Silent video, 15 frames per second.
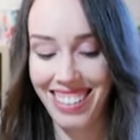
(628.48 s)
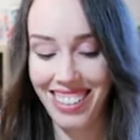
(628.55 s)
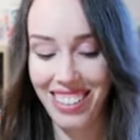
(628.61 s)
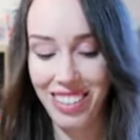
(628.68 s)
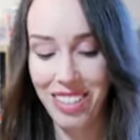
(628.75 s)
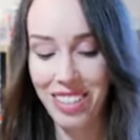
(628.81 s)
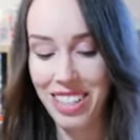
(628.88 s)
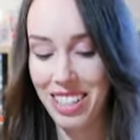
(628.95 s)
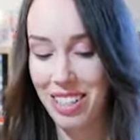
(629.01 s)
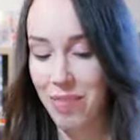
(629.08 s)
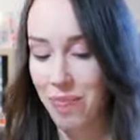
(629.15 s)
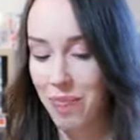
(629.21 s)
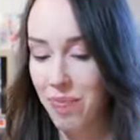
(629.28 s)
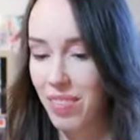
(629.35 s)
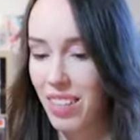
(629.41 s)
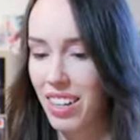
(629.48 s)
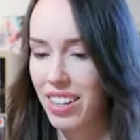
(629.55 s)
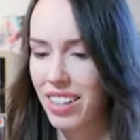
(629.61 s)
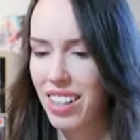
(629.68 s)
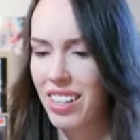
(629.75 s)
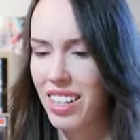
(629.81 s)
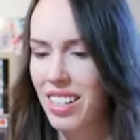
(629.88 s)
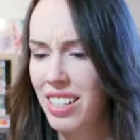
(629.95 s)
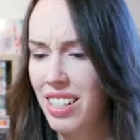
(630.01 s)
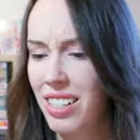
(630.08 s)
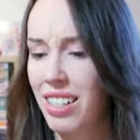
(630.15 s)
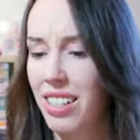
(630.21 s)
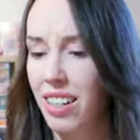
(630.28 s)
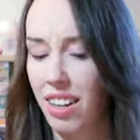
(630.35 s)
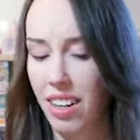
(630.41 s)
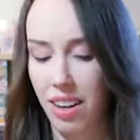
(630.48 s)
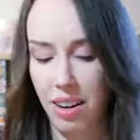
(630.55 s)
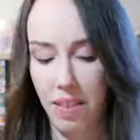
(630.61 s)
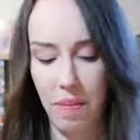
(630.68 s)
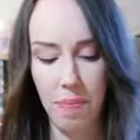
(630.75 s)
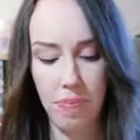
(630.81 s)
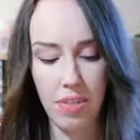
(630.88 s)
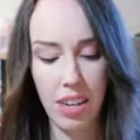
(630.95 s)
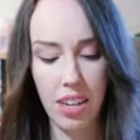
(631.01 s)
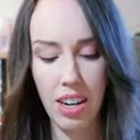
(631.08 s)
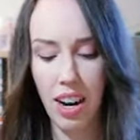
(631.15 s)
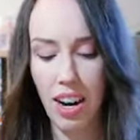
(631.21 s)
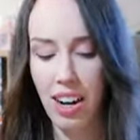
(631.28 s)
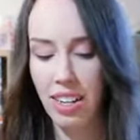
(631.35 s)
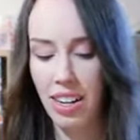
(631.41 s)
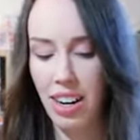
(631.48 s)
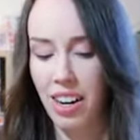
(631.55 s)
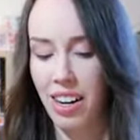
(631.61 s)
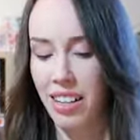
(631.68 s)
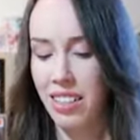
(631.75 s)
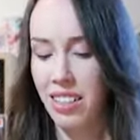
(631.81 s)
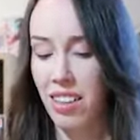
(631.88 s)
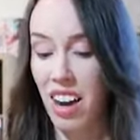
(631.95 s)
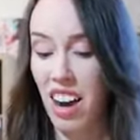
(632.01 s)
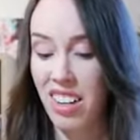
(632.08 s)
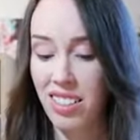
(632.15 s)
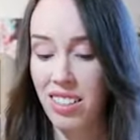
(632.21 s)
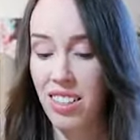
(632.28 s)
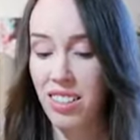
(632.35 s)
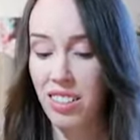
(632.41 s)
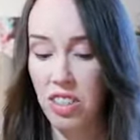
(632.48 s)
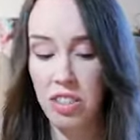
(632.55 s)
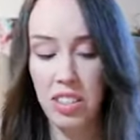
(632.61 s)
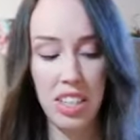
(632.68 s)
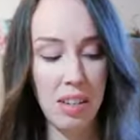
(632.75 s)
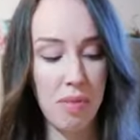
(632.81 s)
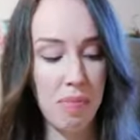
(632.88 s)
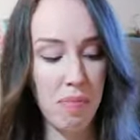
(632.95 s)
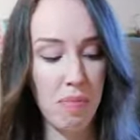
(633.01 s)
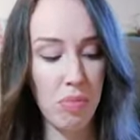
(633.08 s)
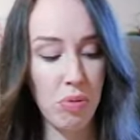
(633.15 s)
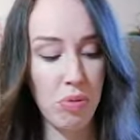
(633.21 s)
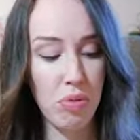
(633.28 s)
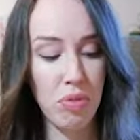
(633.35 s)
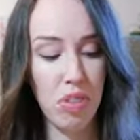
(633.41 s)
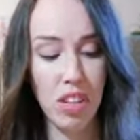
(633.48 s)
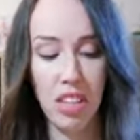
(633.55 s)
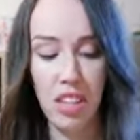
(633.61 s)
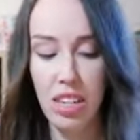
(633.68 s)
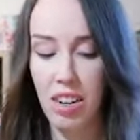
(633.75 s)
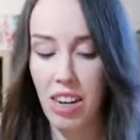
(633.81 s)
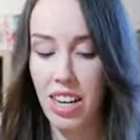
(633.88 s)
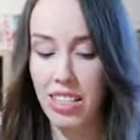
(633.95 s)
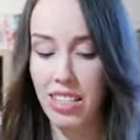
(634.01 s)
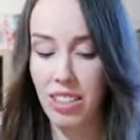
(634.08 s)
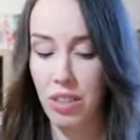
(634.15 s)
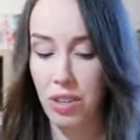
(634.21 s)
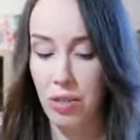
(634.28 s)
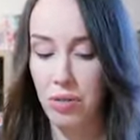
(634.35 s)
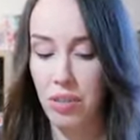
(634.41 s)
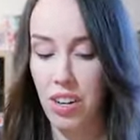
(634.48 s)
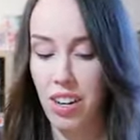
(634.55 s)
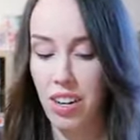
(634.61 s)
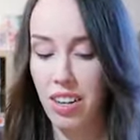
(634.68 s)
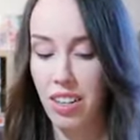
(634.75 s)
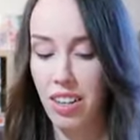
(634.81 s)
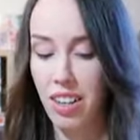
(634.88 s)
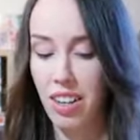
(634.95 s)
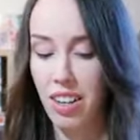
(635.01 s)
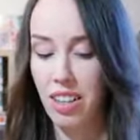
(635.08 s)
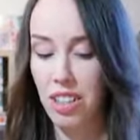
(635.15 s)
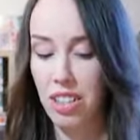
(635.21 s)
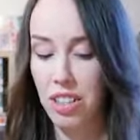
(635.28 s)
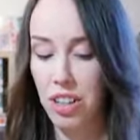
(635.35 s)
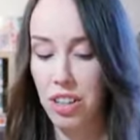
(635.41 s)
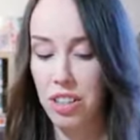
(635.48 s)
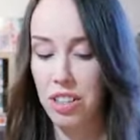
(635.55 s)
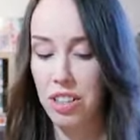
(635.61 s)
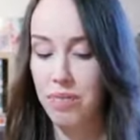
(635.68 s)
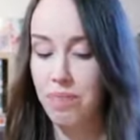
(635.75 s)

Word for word: awesome. Yeah, these card arts are actually looking pretty nice so far. So